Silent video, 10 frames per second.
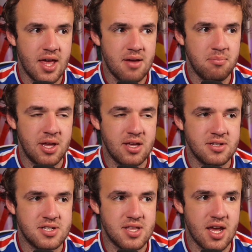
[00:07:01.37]
That
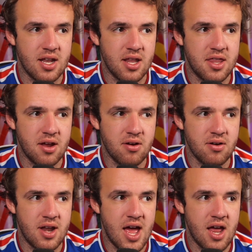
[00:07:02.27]
means that they're
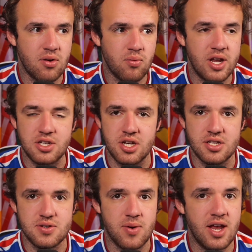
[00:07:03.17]
not
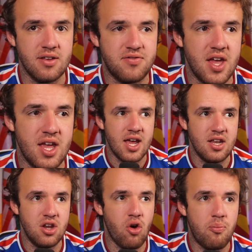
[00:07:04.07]
regens, right? If they
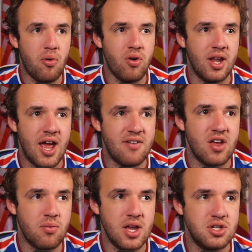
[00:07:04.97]
at no point have
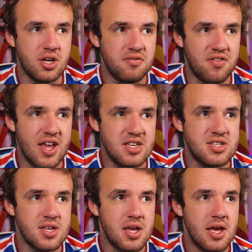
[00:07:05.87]
a regen
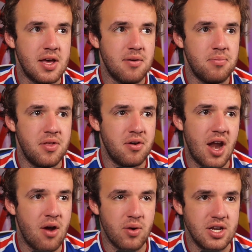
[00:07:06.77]
face, then they're
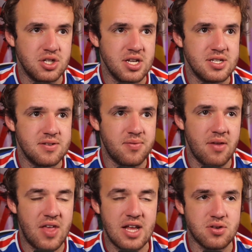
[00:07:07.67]
not regens,
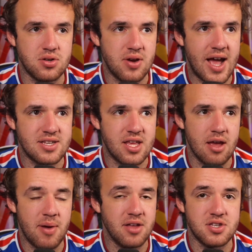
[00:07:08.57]
if that's what you're
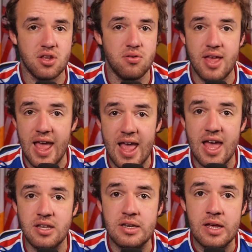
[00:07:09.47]
asking about. So you
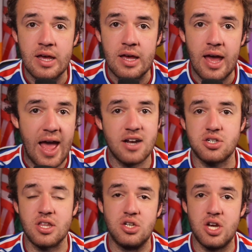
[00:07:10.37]
can
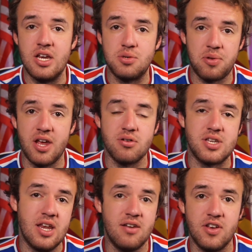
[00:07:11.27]
actually change
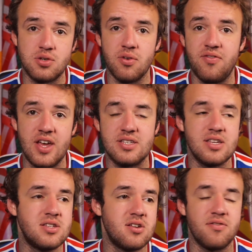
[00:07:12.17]
players' individual
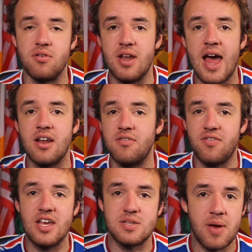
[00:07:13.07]
faces. So if they're not in a
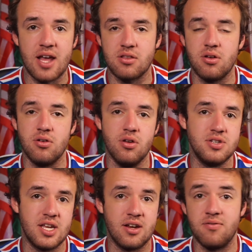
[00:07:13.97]
face pack that you're
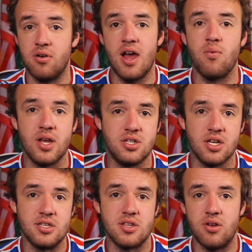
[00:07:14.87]
using and they're not
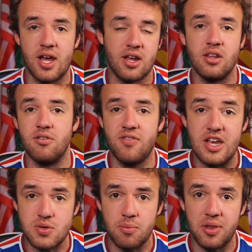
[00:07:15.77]
regens, so they're not getting their
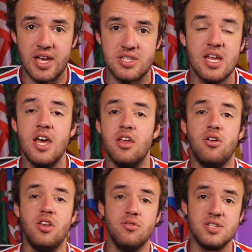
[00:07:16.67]
face replaced,
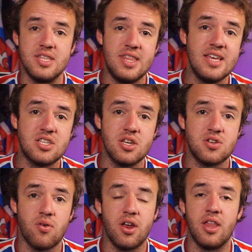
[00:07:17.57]
you can use this
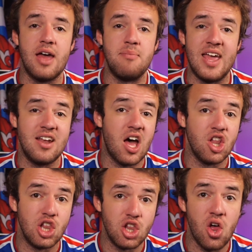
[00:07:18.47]
tutorial I made a
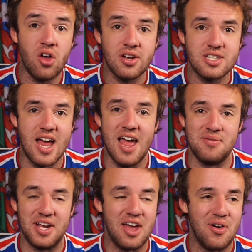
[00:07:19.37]
long
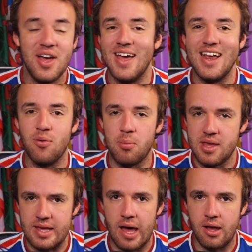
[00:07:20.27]
time ago, and it will
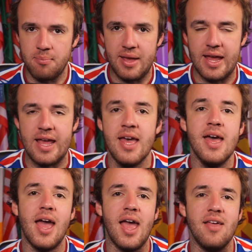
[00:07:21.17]
be young me,
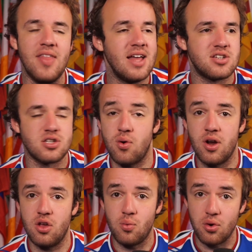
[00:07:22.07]
and that
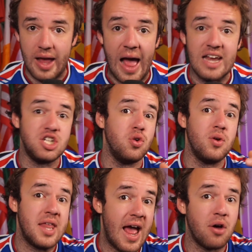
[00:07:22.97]
tutorial will guide you
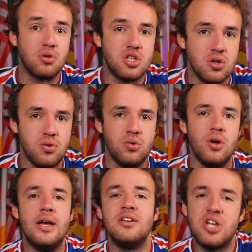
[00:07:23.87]
with how to
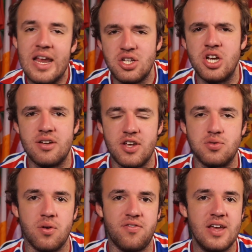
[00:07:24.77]
change
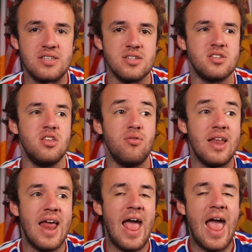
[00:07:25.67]
individual faces so that you
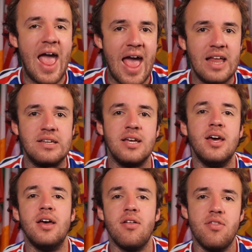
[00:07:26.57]
can add
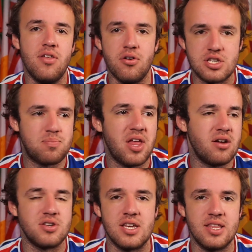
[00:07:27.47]
those
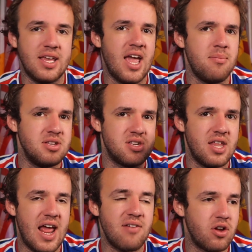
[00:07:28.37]
players into the game, and so
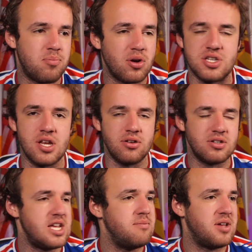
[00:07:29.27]
that every person on your
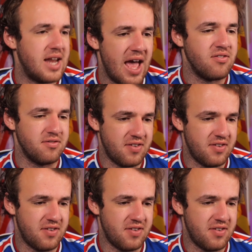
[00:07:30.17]
team can have a